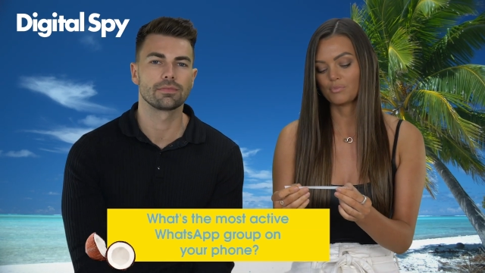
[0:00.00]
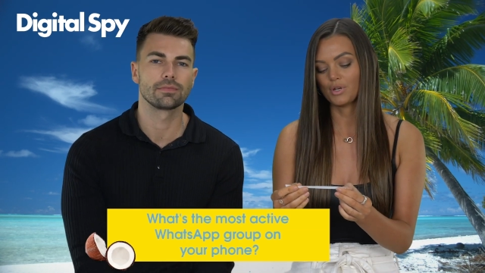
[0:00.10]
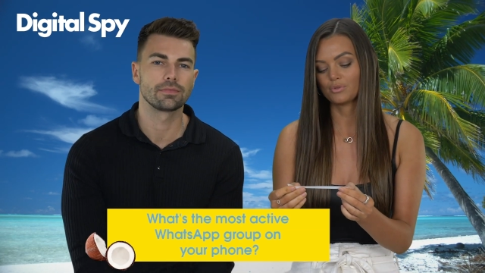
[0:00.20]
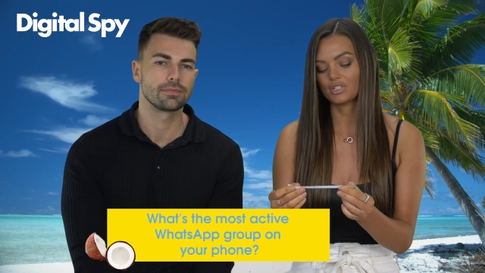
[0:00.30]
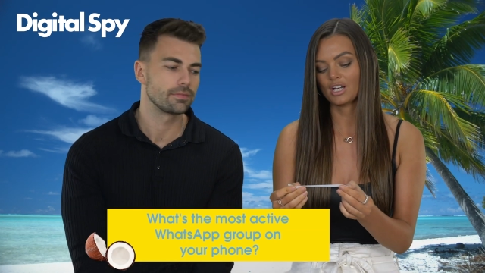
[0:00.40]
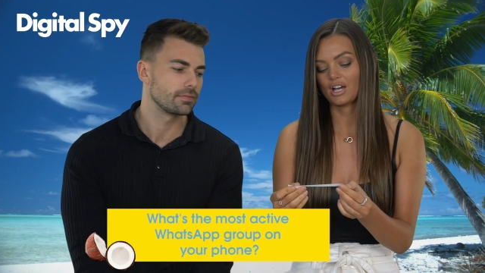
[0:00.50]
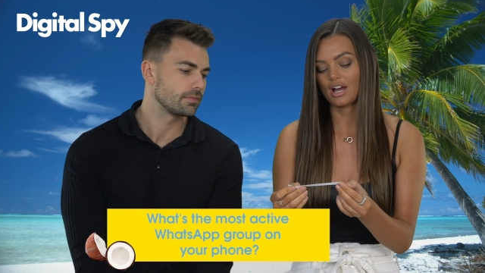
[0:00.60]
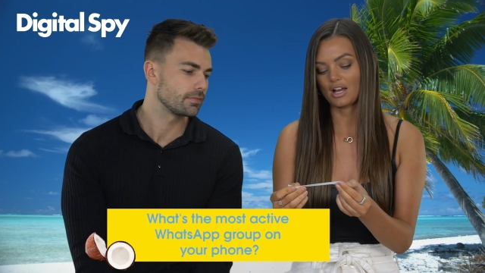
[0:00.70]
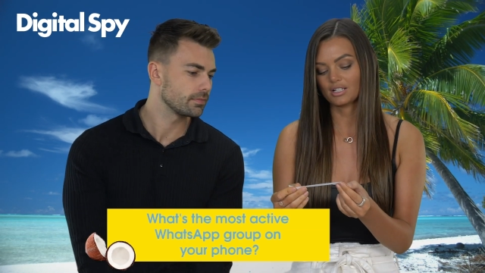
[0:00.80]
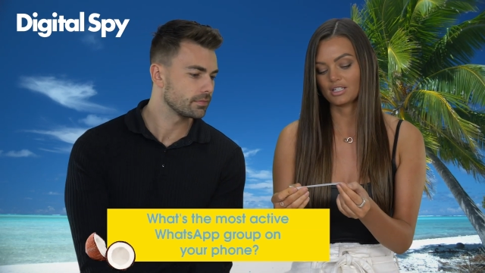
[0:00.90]
Speaker 1: your most
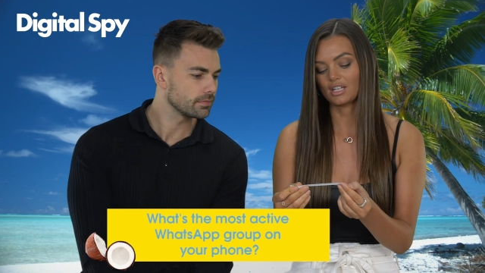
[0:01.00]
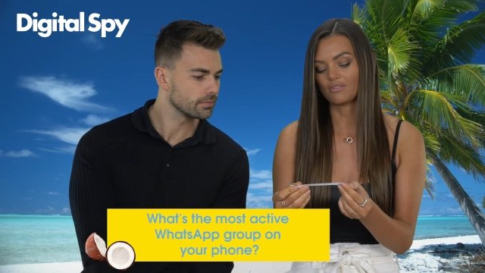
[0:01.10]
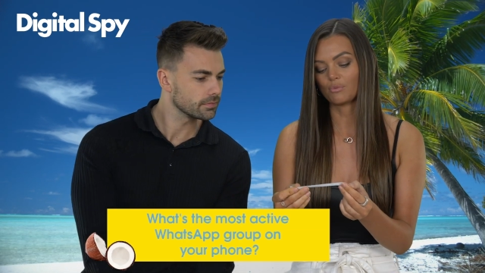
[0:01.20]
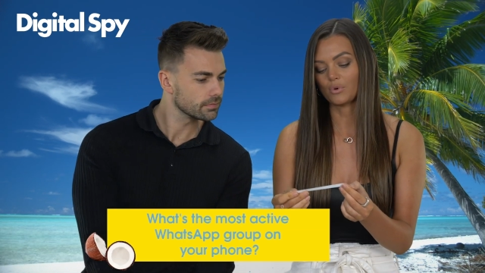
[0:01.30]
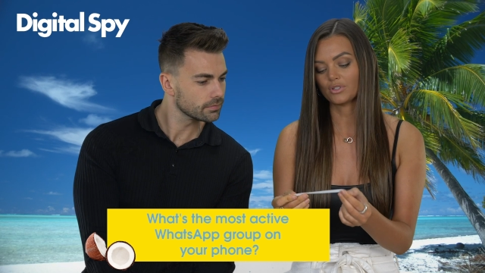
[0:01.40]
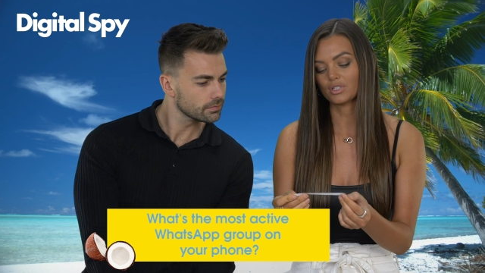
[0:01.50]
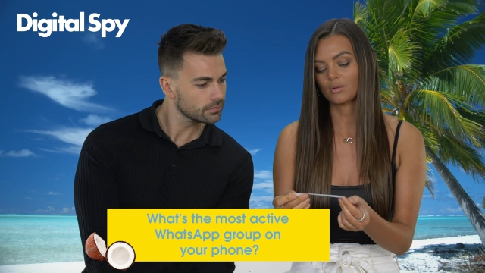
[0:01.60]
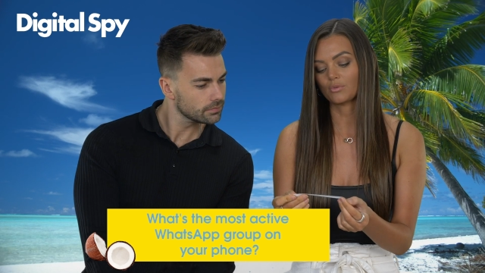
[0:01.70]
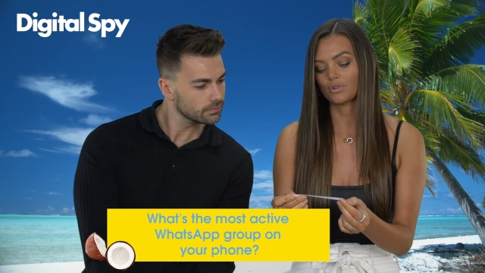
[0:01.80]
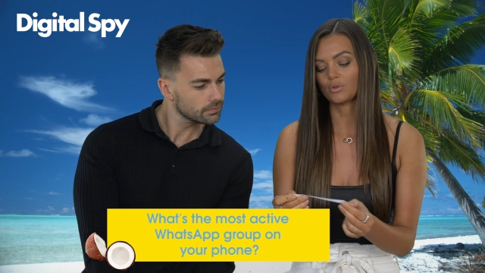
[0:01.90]
active
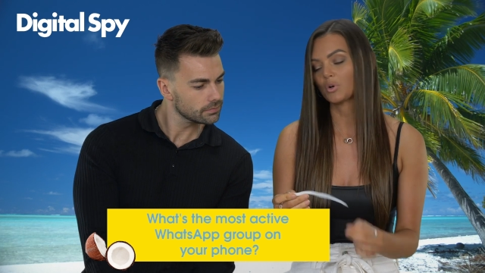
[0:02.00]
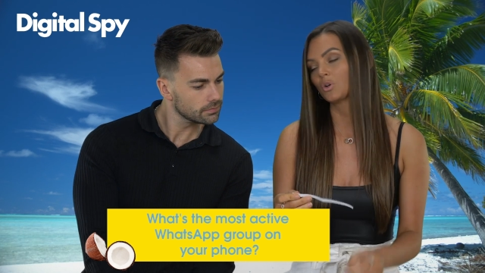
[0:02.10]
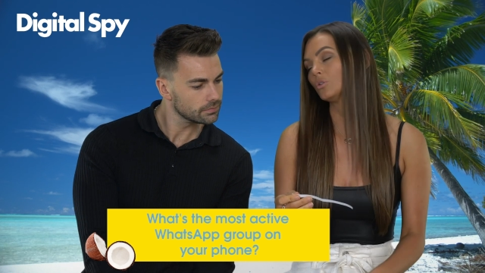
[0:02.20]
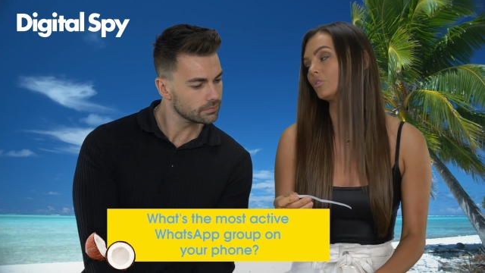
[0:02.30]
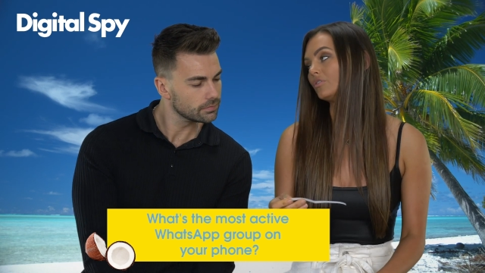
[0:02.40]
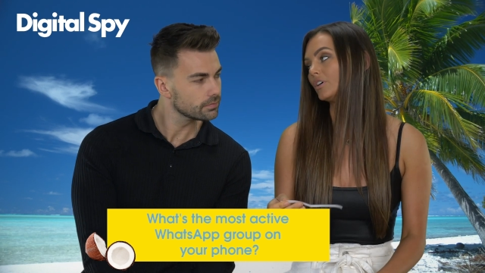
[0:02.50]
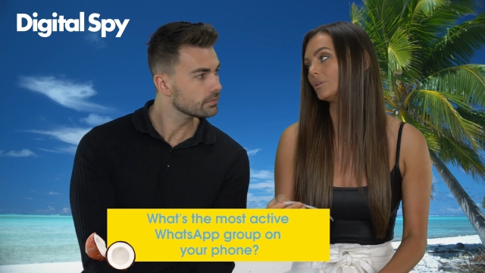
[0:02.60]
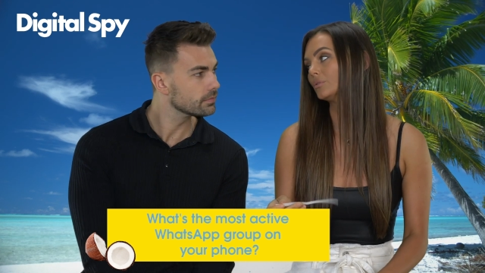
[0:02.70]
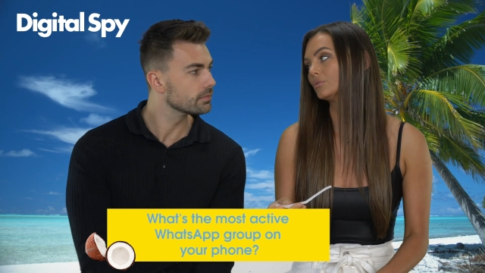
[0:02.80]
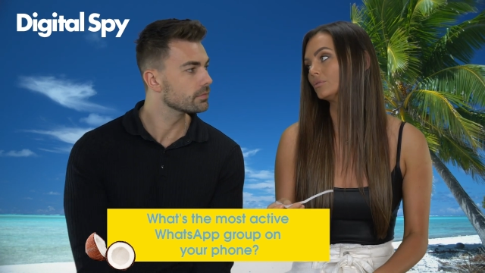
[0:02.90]
WhatsApp group on your
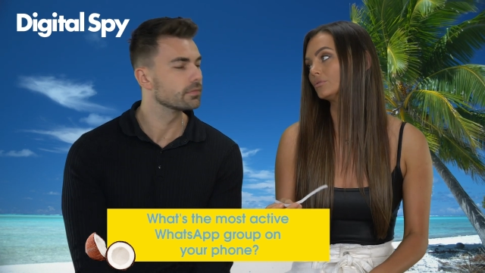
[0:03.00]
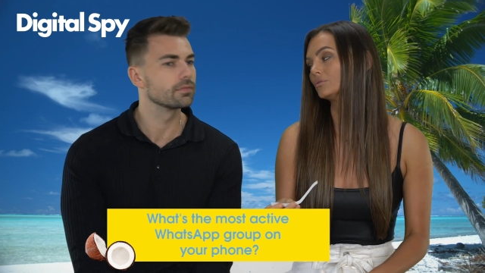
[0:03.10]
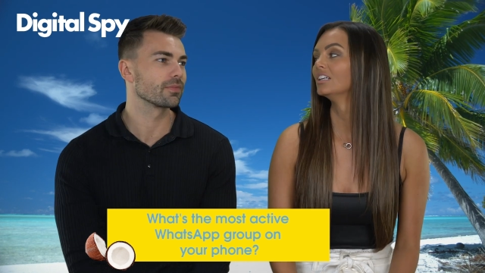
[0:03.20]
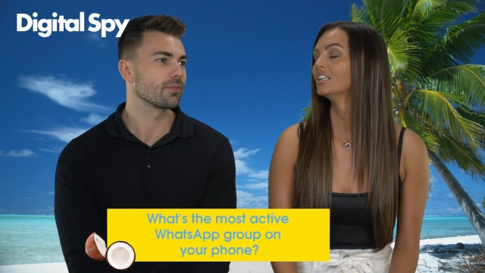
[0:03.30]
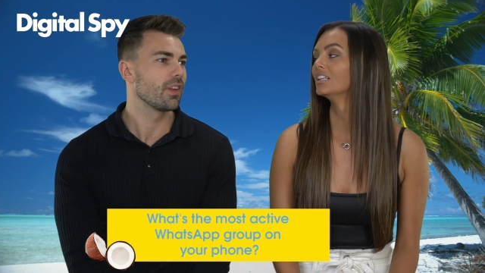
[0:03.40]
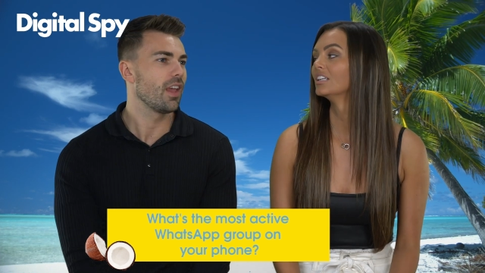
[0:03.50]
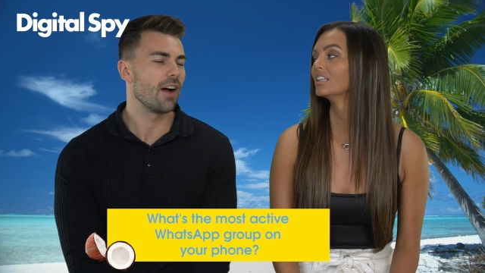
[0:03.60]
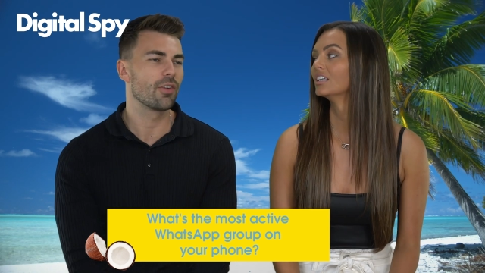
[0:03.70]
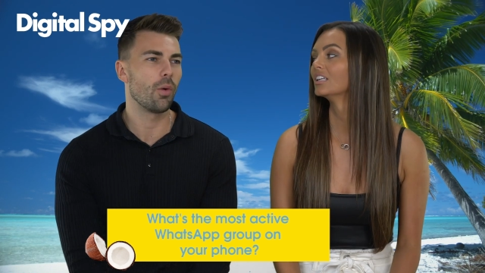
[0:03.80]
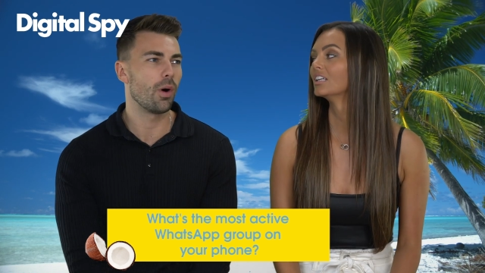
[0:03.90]
phone?
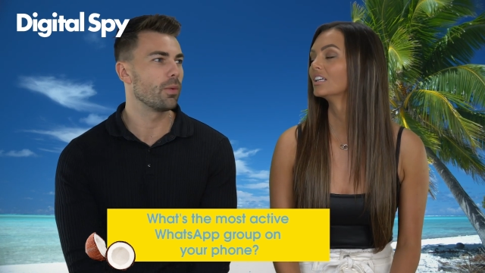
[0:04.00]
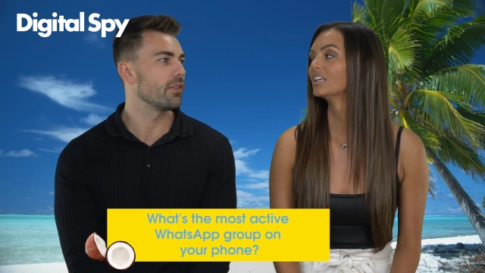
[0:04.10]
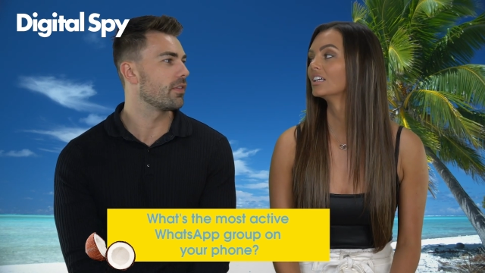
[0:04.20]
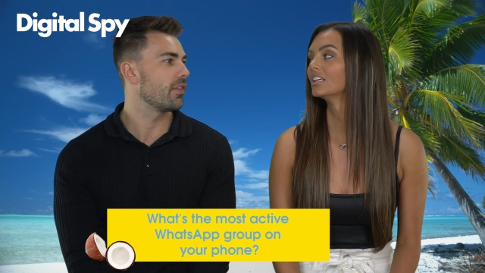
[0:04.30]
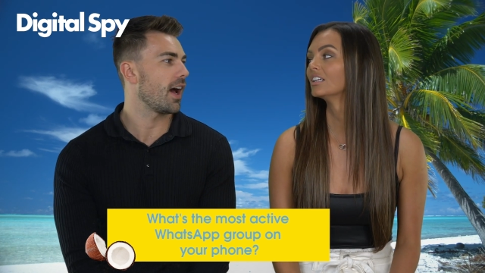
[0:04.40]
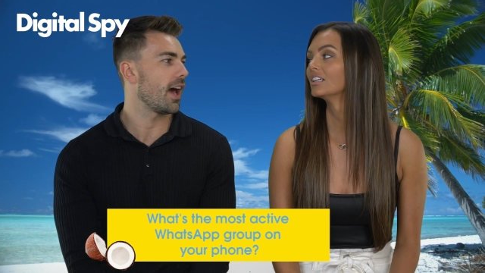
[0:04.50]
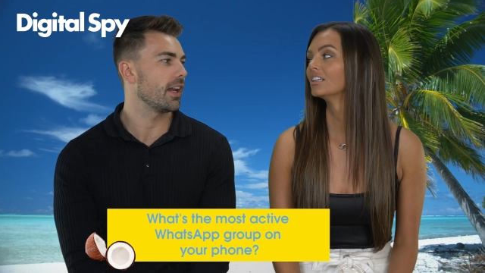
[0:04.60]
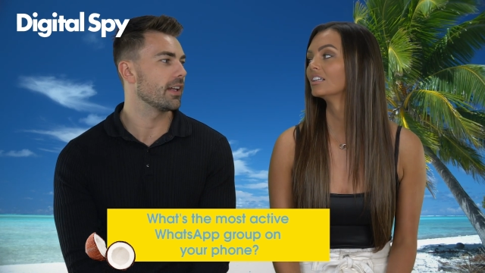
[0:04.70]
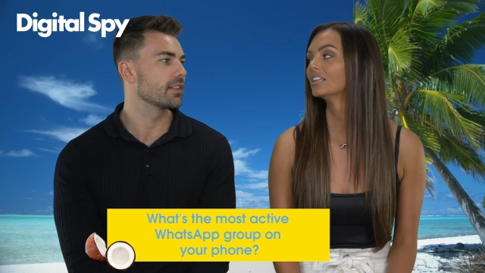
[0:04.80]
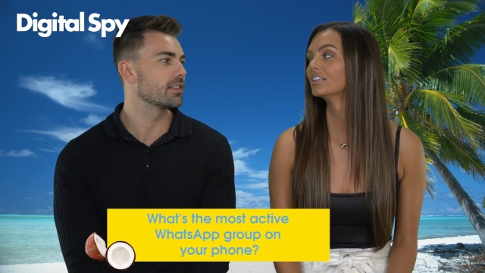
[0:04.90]
Speaker 2: I've got one with
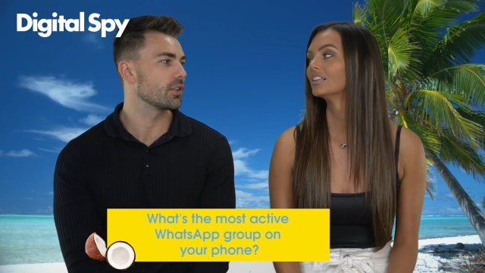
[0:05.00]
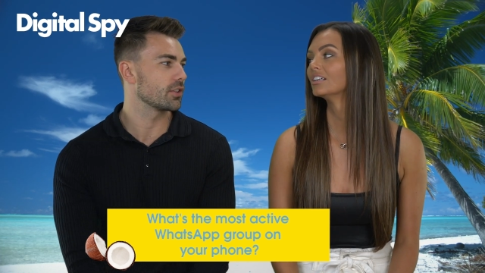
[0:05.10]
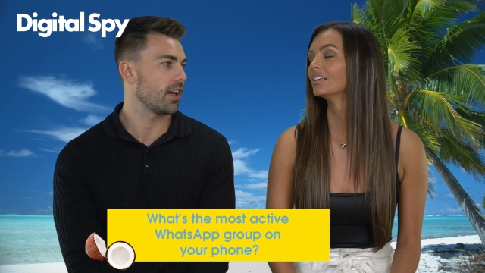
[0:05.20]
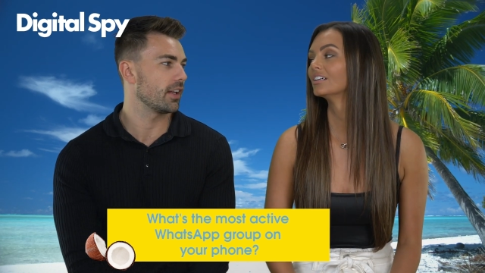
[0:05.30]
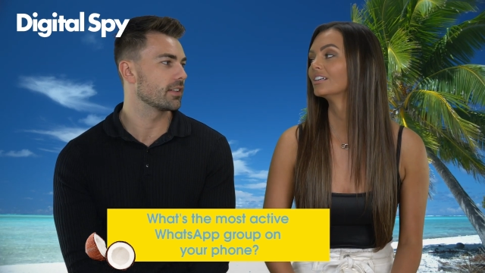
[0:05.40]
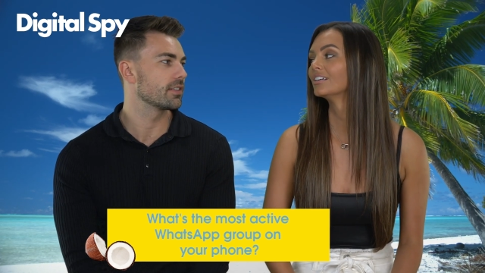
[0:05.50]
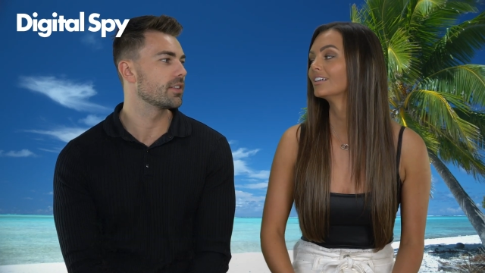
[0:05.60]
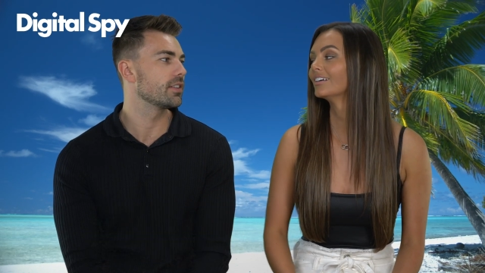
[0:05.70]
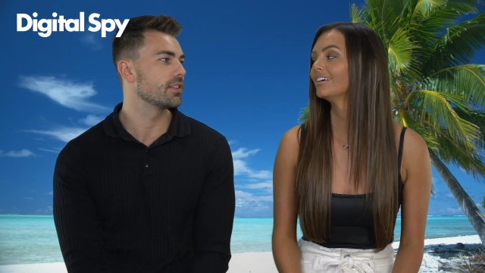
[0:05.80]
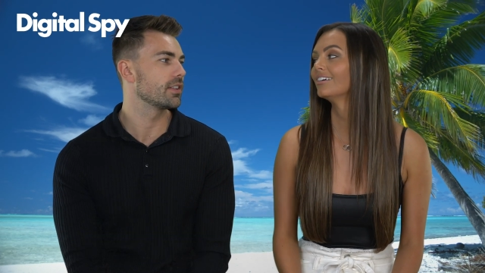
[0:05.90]
Alex, Dr.
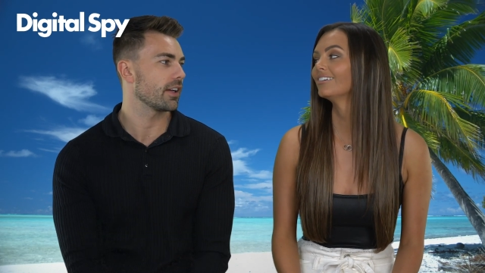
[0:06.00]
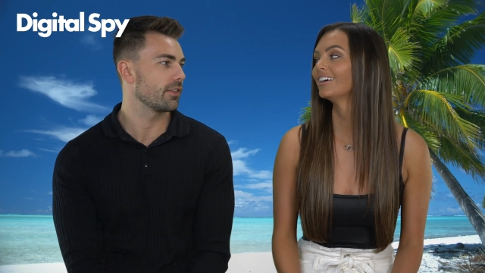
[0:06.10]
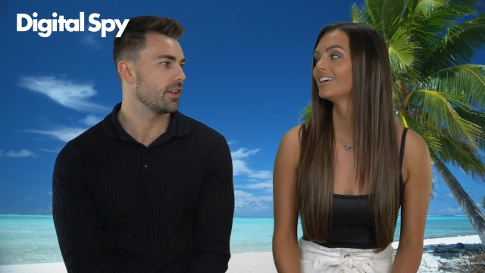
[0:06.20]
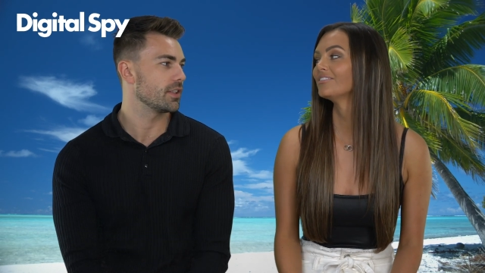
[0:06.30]
Alex, Jack oh,